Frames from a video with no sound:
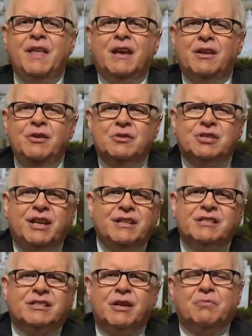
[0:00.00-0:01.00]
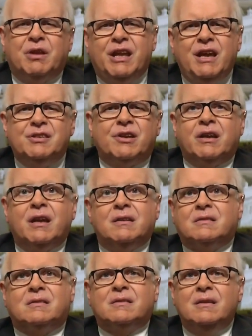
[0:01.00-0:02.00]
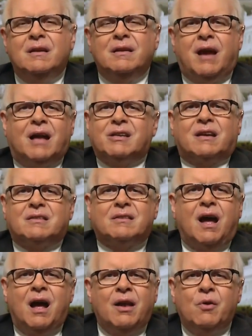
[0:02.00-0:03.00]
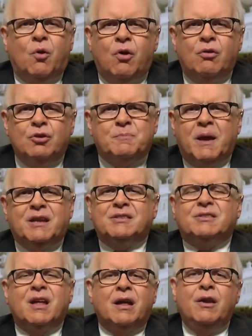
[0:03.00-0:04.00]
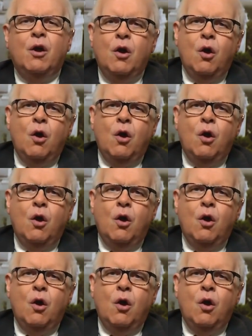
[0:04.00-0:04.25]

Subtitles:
They can use it in Central Asia against Kazakhstan or Uzbekistan,